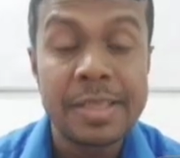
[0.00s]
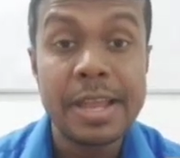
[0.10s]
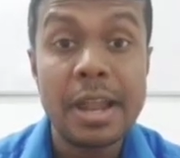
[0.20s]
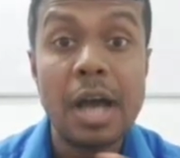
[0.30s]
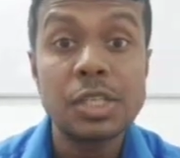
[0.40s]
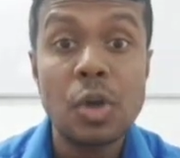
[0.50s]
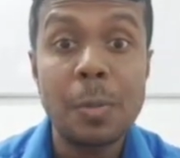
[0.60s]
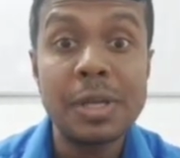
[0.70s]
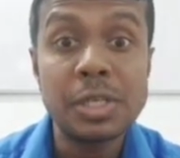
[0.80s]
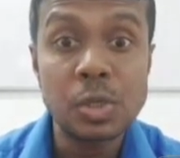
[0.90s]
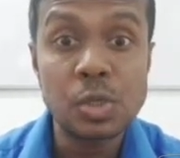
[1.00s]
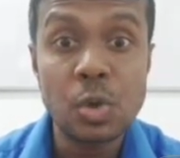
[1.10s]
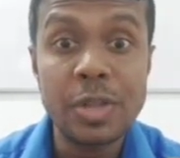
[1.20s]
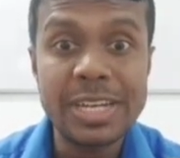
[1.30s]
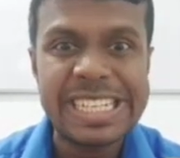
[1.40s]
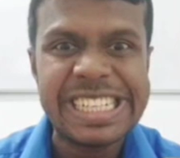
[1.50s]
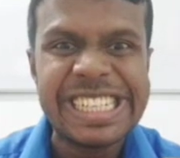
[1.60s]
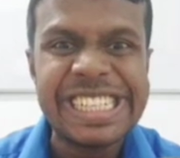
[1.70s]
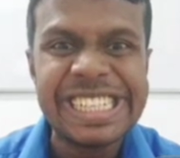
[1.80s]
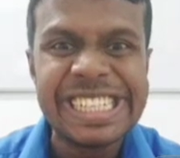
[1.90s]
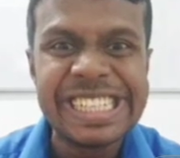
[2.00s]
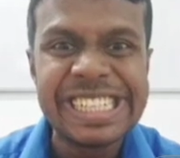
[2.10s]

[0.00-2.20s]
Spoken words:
Then ask your patient to show the teeth